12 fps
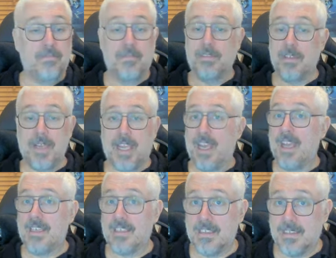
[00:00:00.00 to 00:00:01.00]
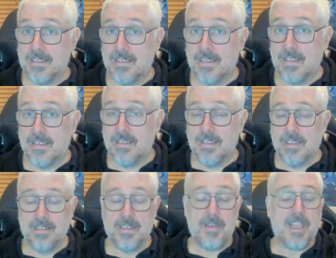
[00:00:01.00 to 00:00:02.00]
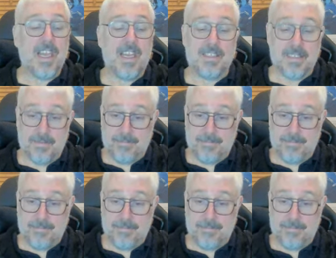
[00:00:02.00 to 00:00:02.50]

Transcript: Nobody cares. Nobody cares.